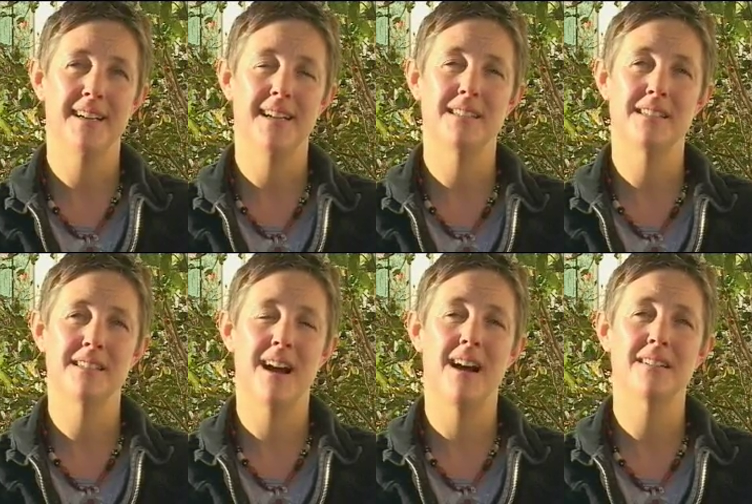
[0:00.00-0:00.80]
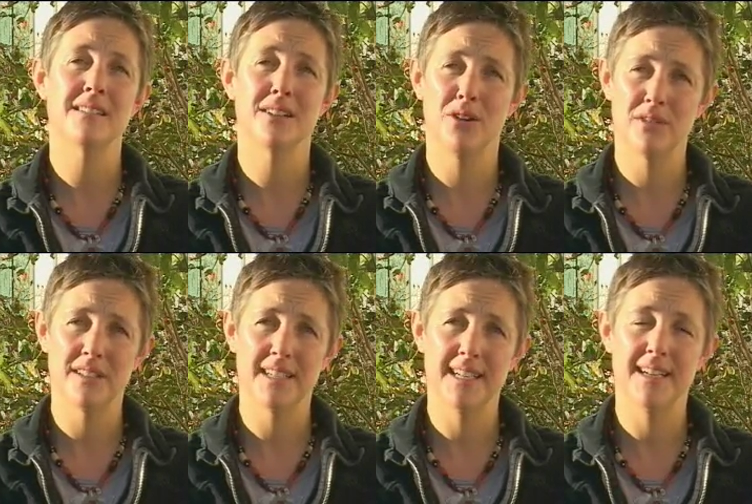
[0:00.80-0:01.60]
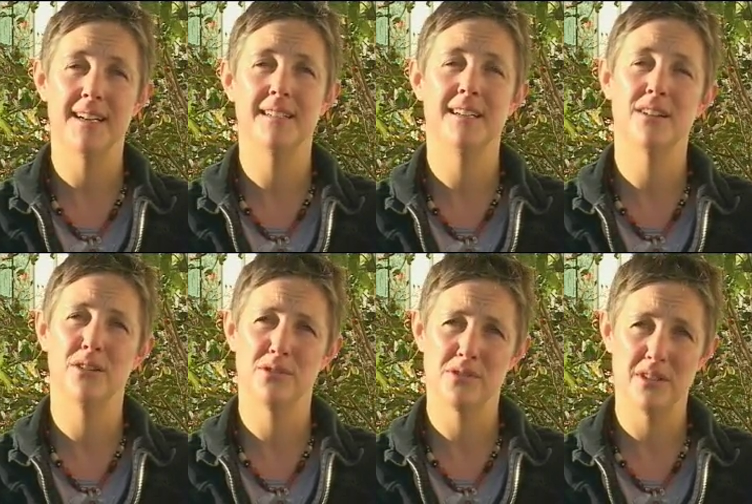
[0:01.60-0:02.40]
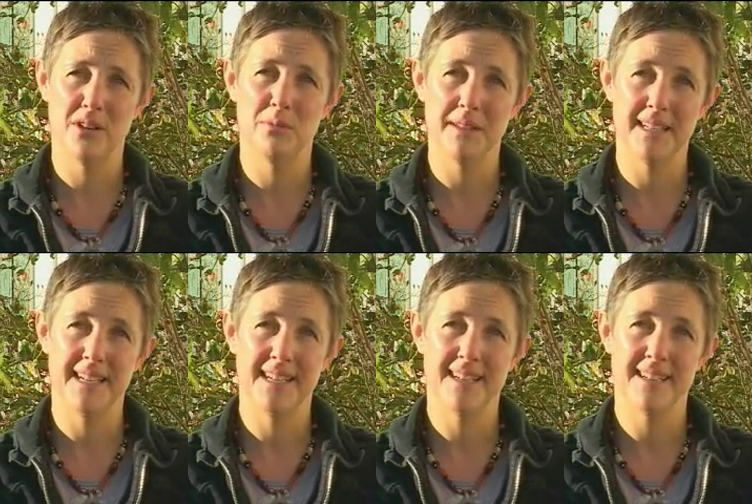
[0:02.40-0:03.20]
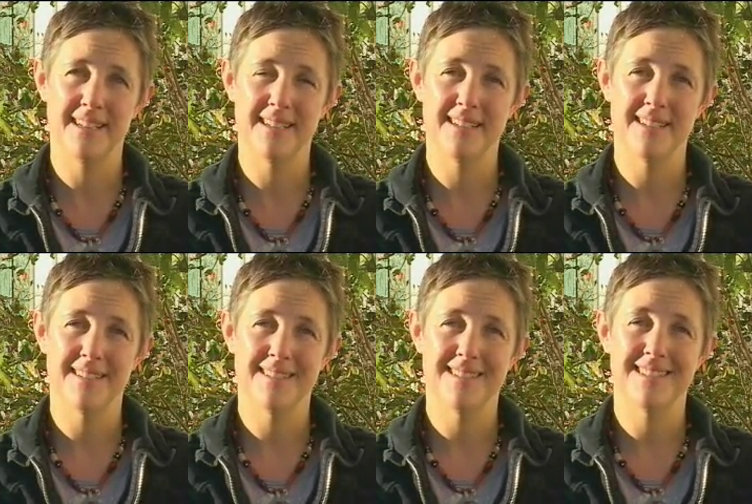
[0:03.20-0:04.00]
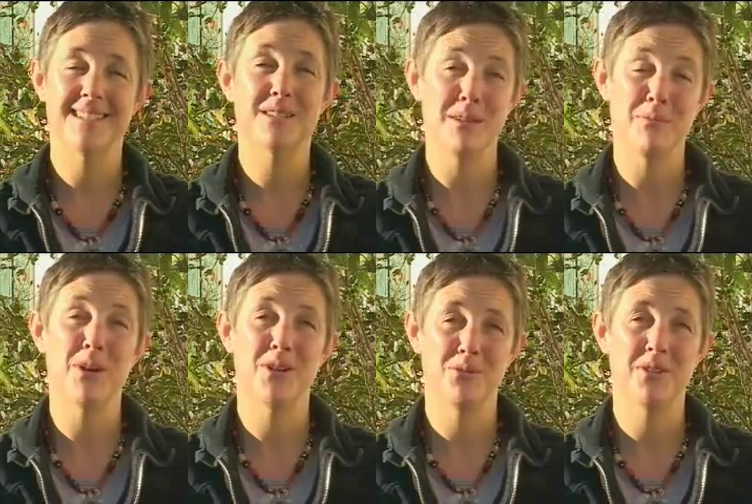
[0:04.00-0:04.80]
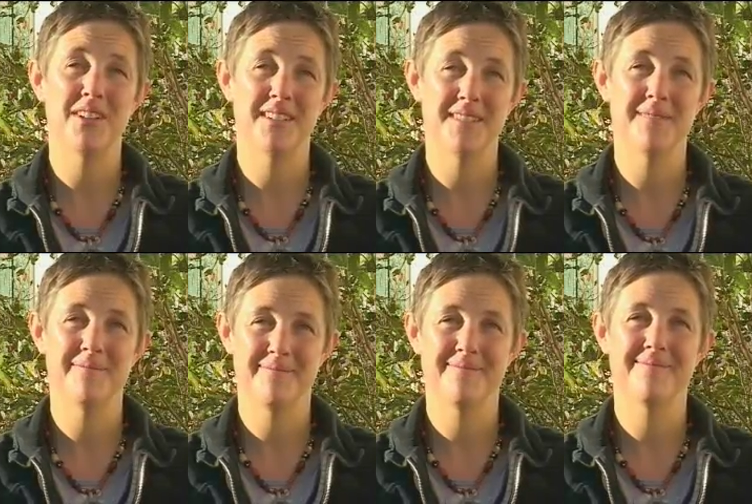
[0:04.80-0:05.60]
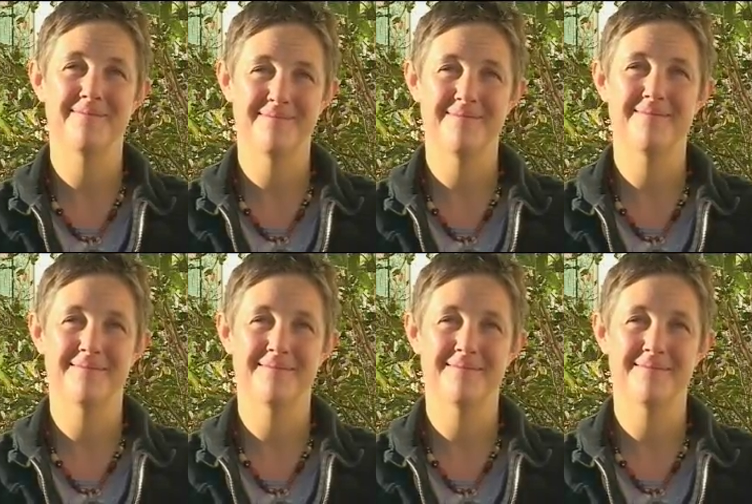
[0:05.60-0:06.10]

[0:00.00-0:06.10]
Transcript: It starts locally and it goes globally. That's an important word.